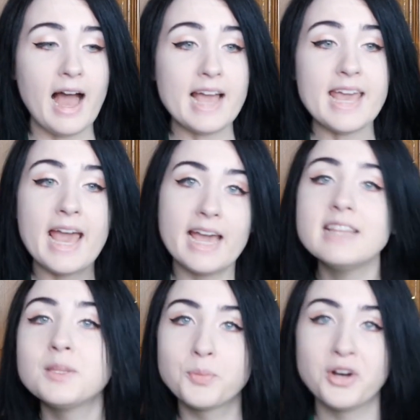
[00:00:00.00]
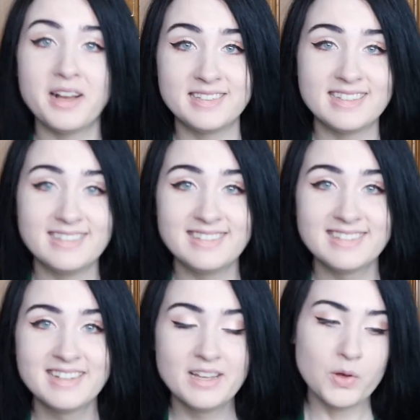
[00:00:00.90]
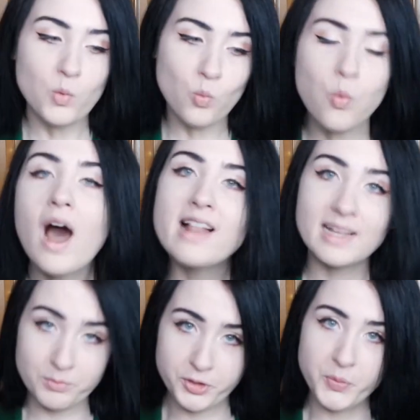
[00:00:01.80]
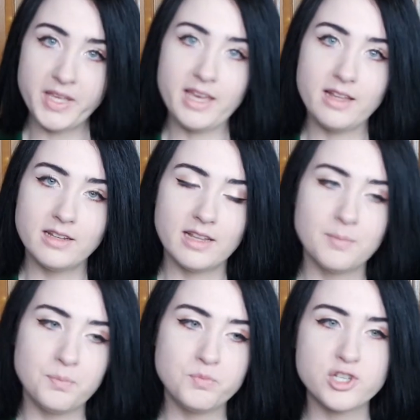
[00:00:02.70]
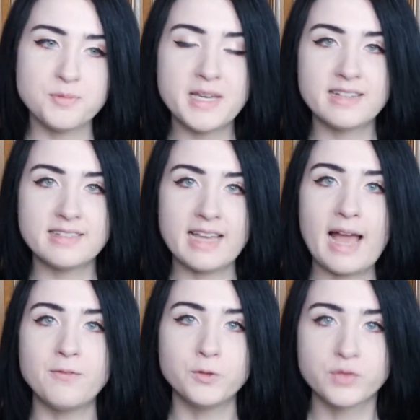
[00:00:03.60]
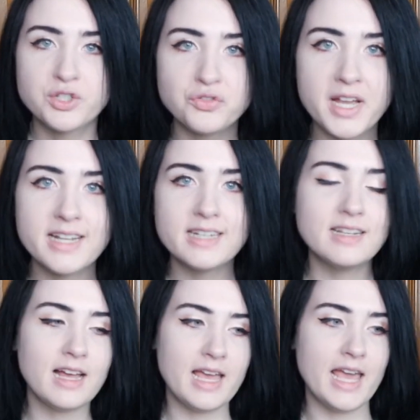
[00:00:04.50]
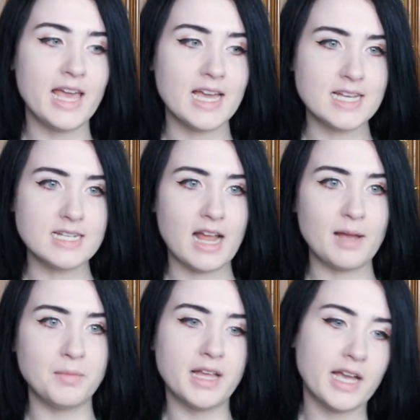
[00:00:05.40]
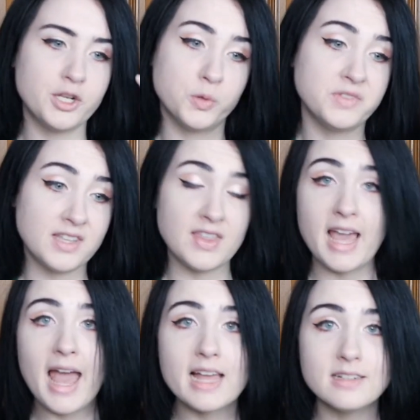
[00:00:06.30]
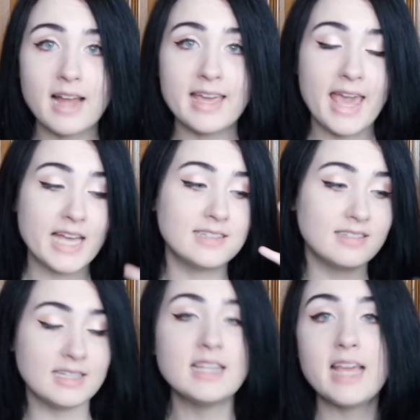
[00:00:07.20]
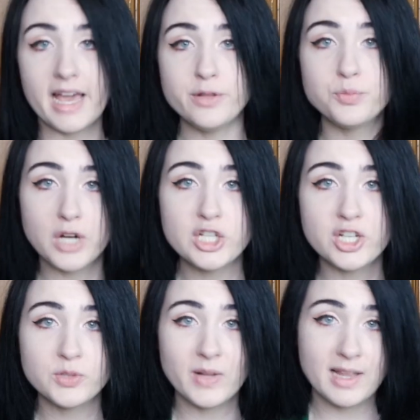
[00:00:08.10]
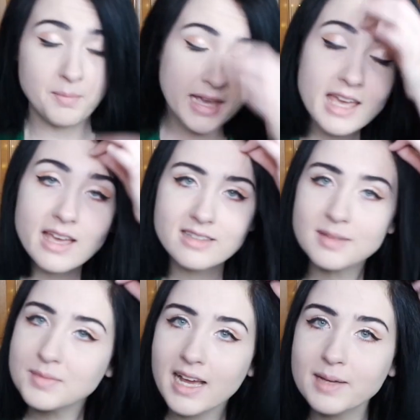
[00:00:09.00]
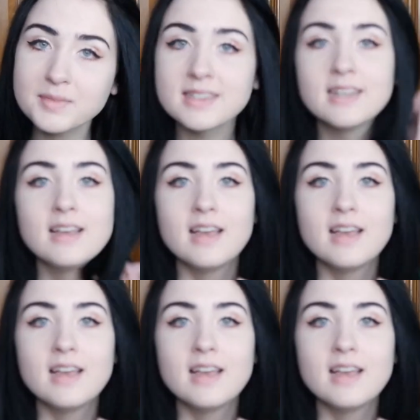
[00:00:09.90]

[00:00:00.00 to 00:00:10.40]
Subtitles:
I hate the process while I'm doing it, just because like I feel frustrated and I'm like, I don't see the end. I can't see the end project while I'm making it sometimes.